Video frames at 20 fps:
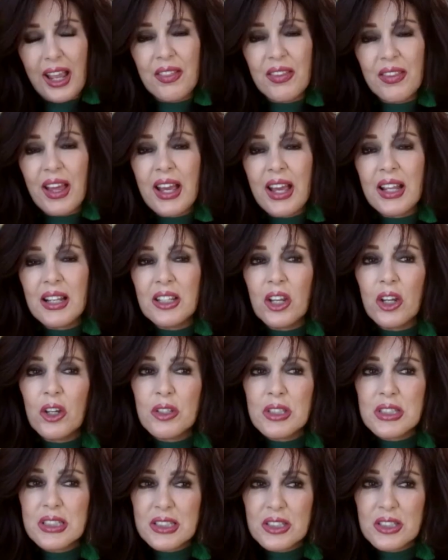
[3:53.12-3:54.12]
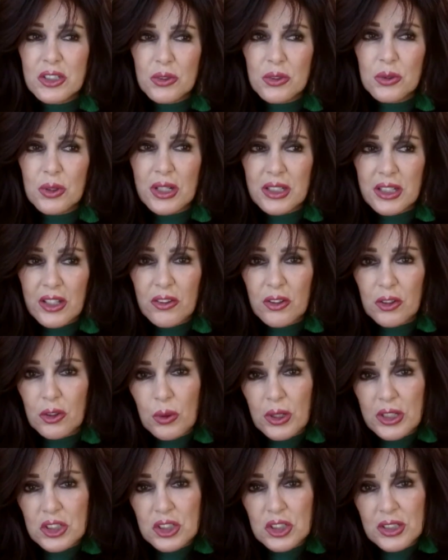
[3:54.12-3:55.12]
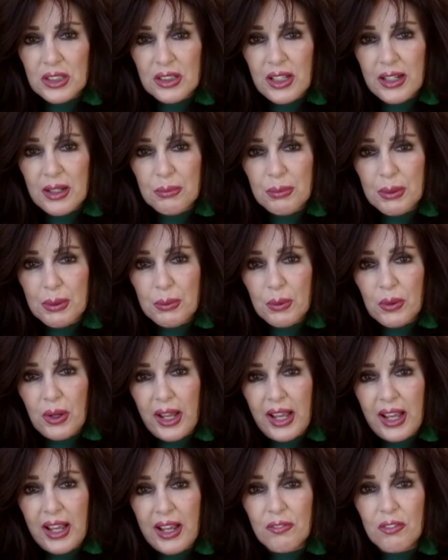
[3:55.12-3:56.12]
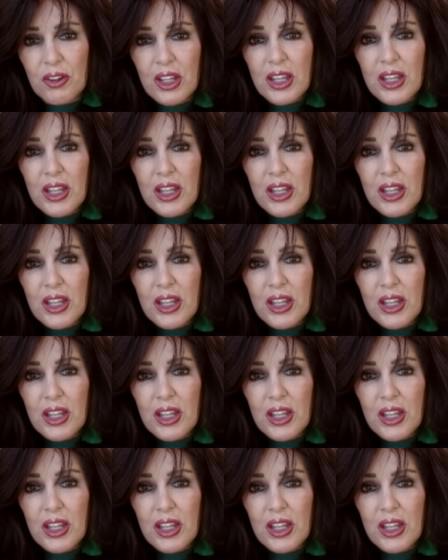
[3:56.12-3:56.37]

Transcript: And that goes to another question a lot of people have.